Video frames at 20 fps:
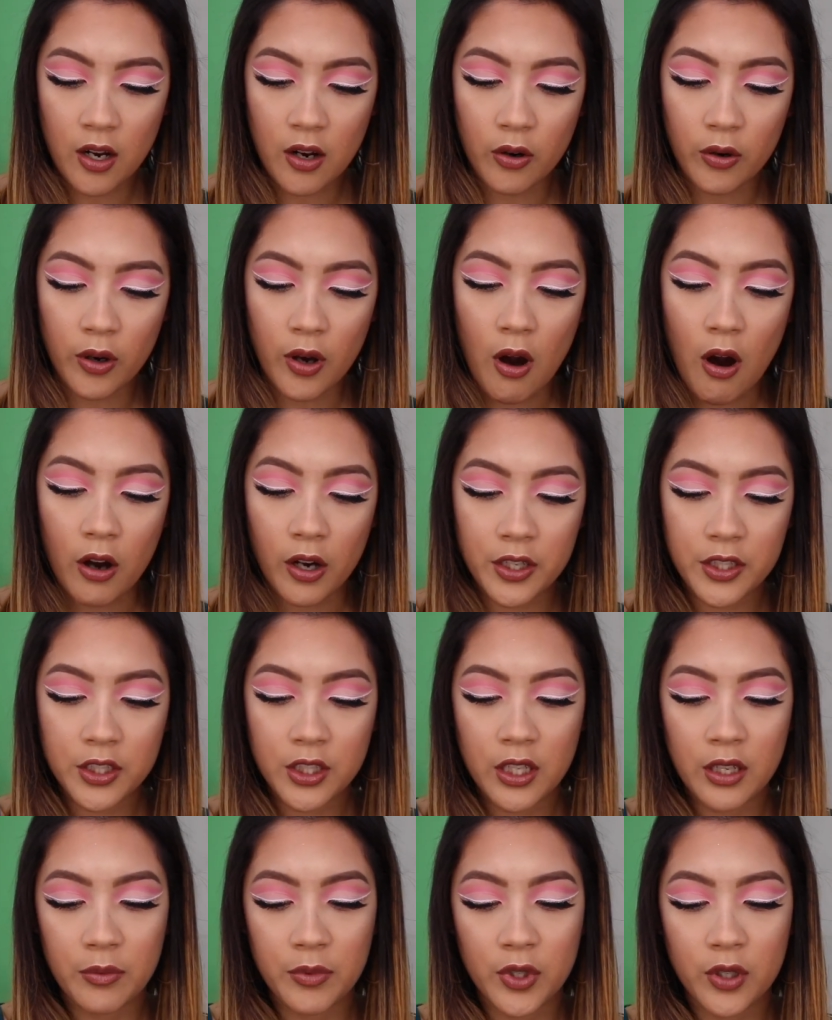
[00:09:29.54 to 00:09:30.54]
or
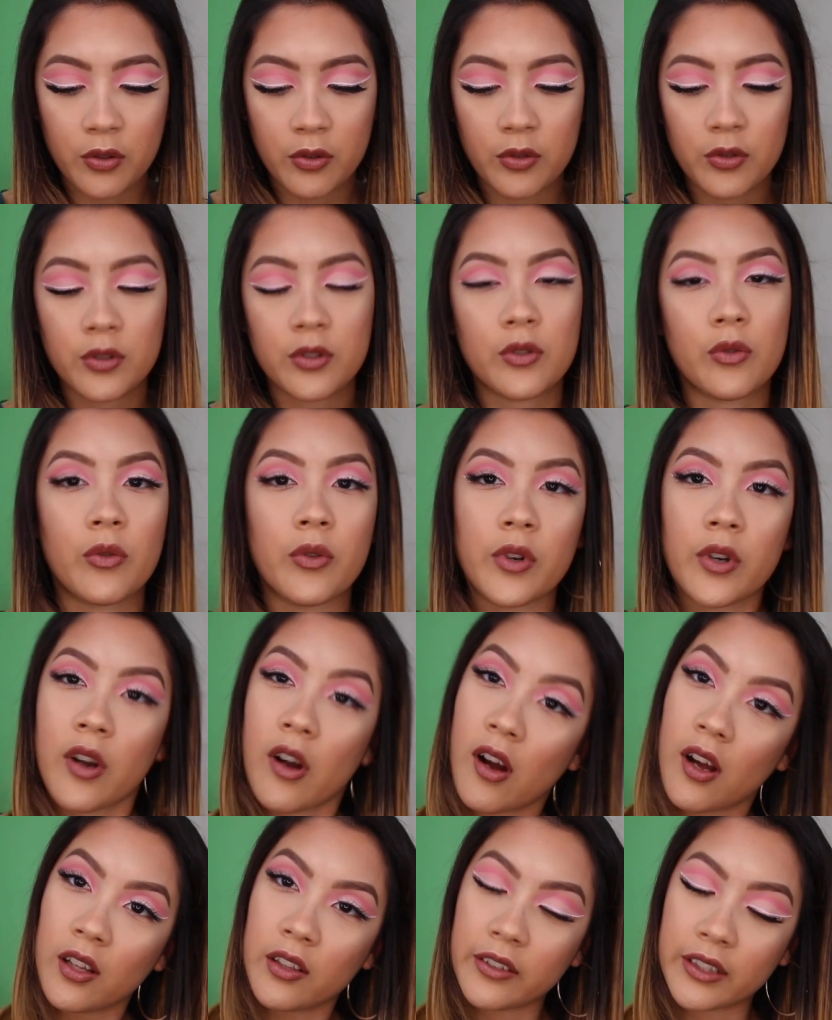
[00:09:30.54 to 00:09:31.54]
harsh chemicals or
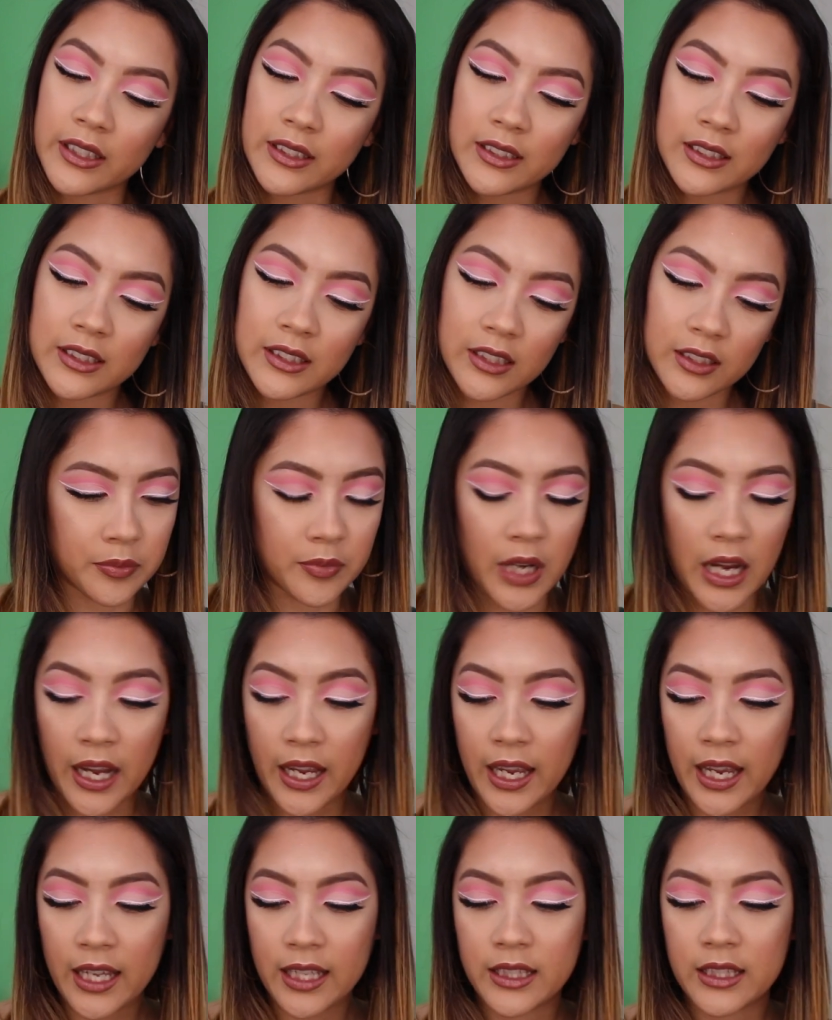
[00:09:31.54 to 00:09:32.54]
colorants. I
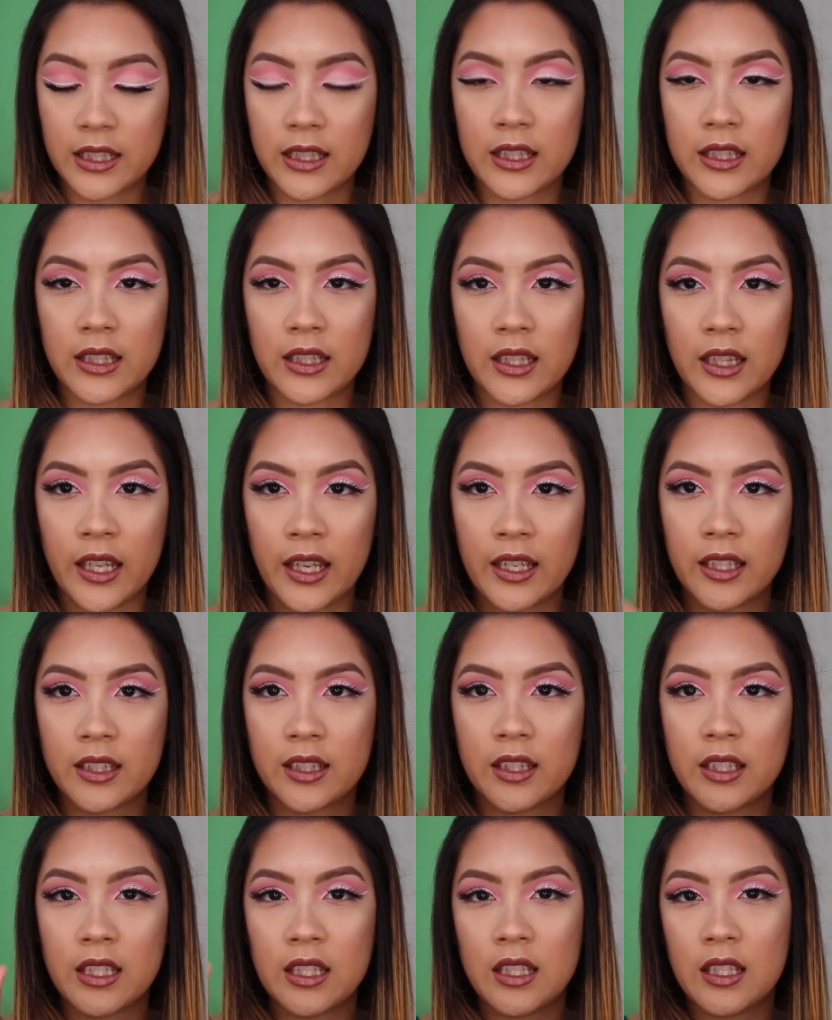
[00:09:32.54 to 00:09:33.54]
had like
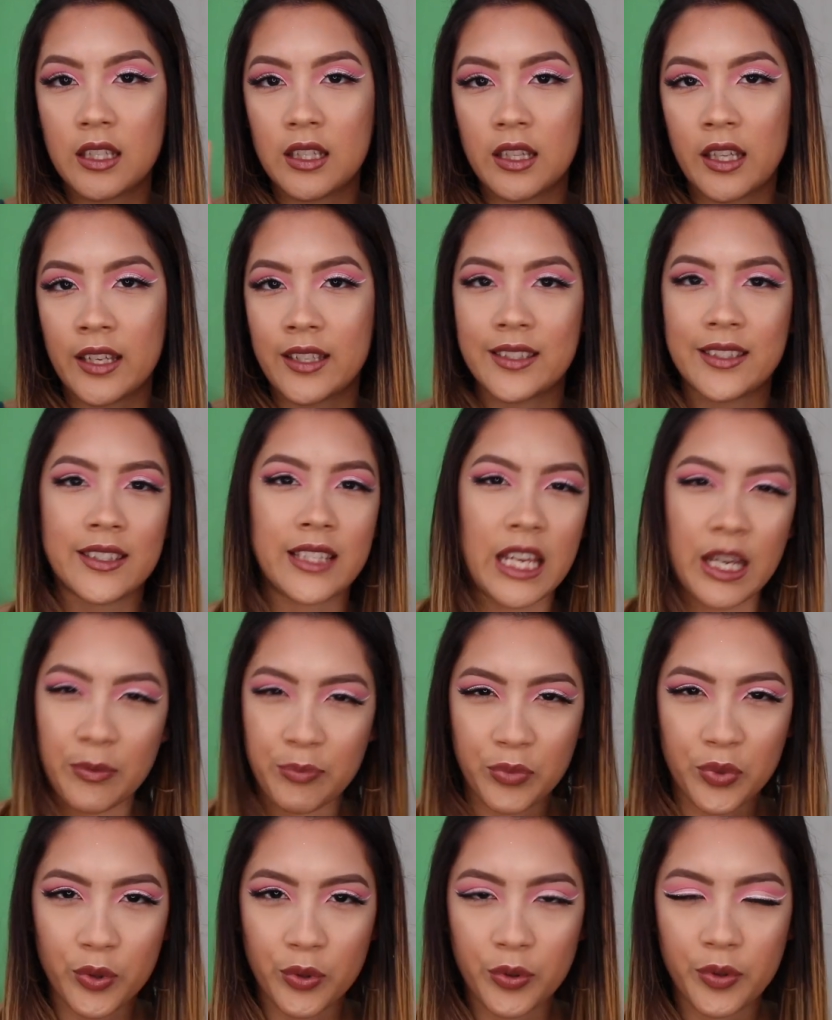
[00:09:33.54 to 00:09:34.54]
the
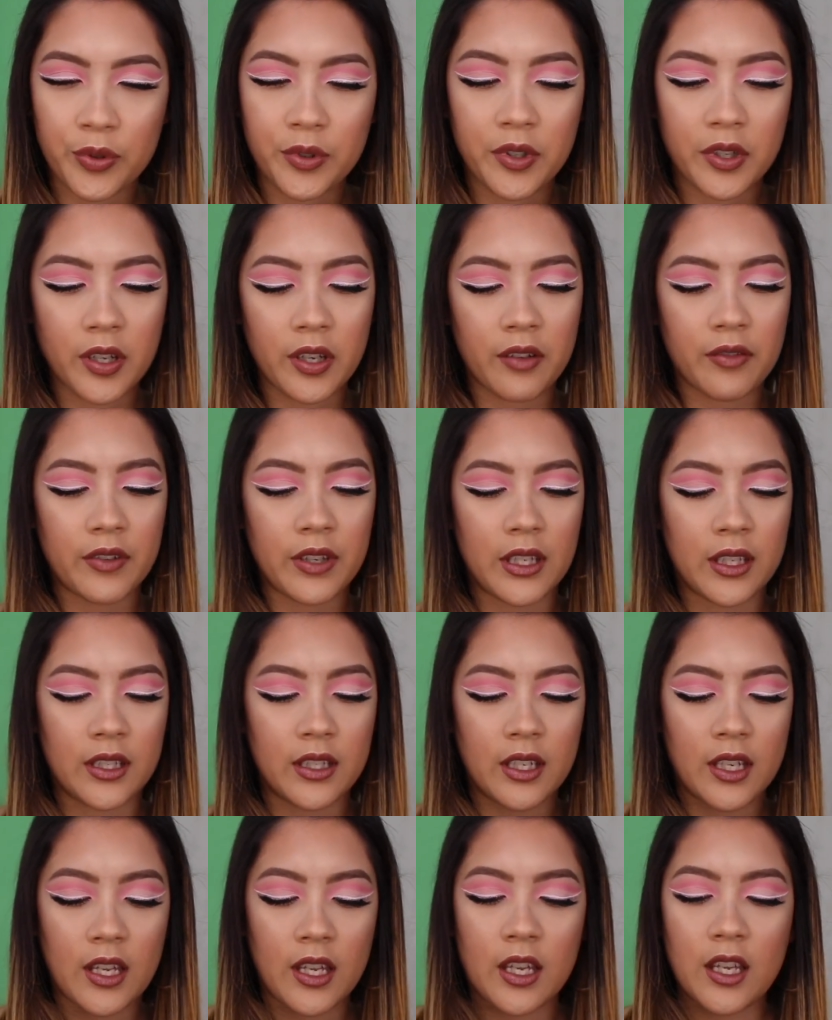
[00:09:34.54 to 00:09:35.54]
sample of
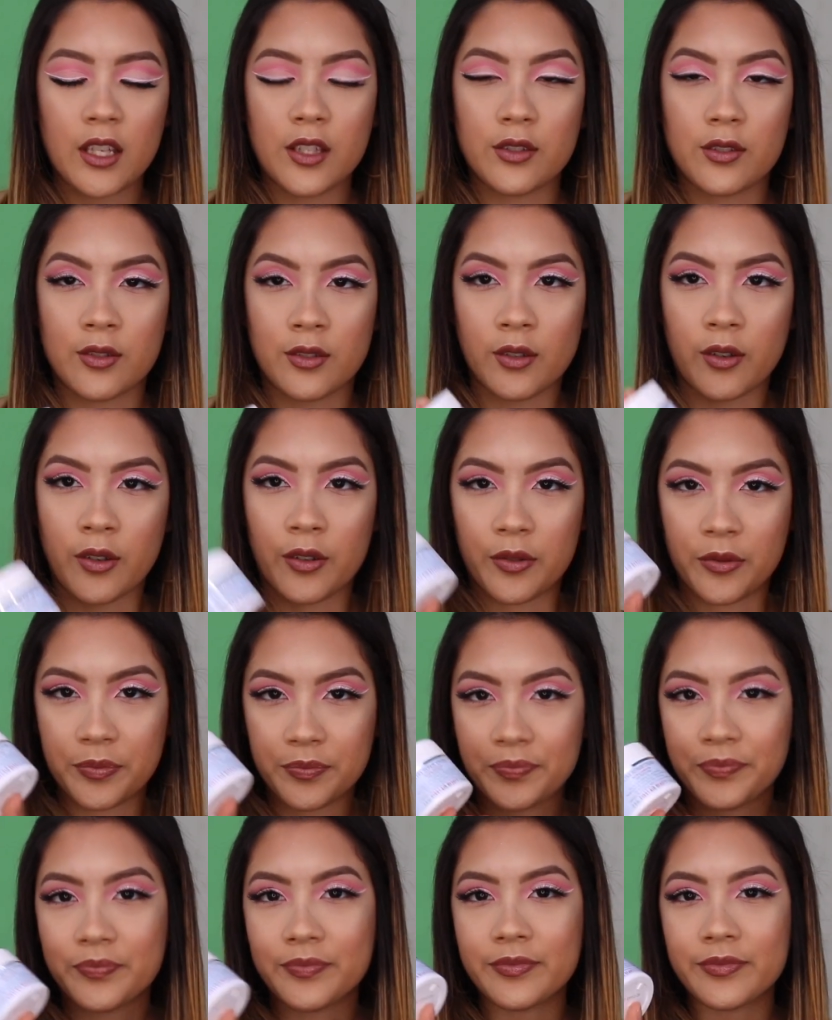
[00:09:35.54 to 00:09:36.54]
it,
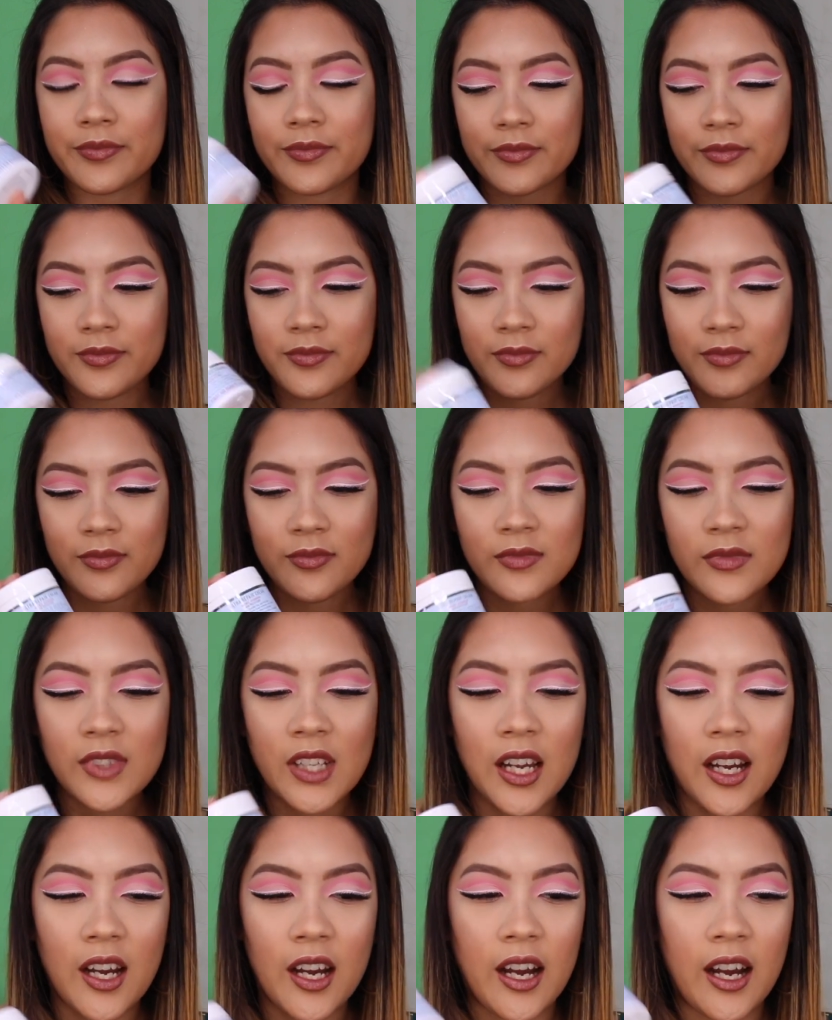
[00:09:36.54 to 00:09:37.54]
so
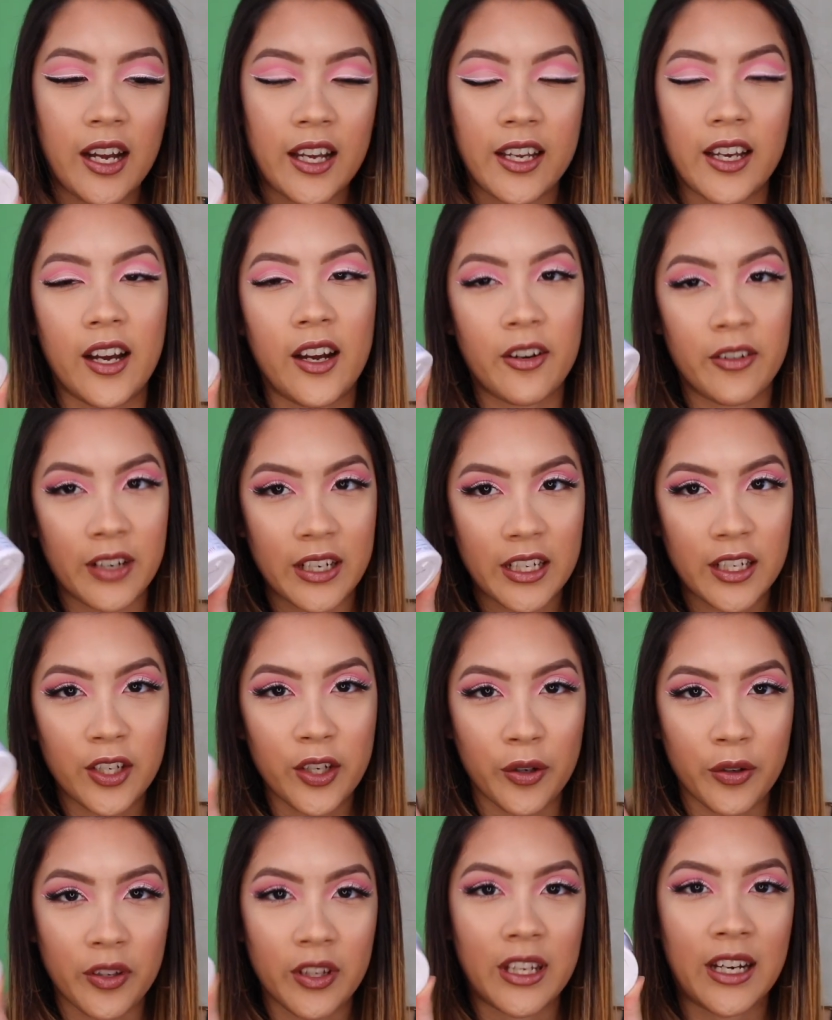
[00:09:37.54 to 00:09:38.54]
I already
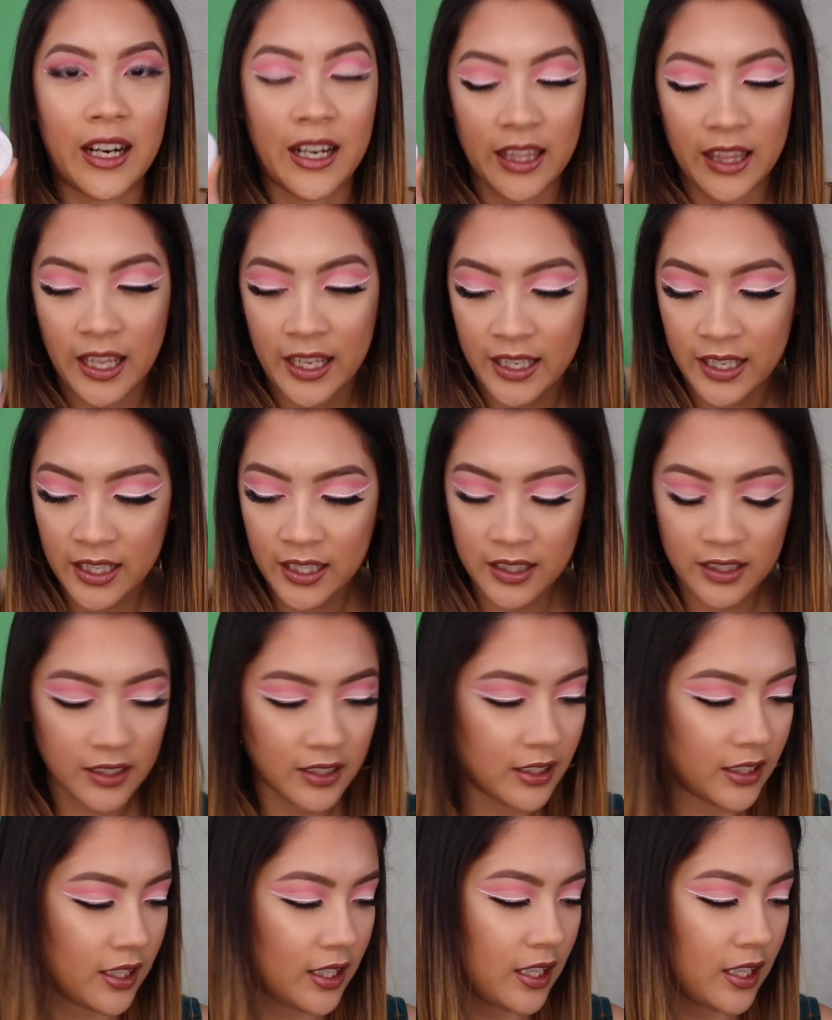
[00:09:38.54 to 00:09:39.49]
know that I like it.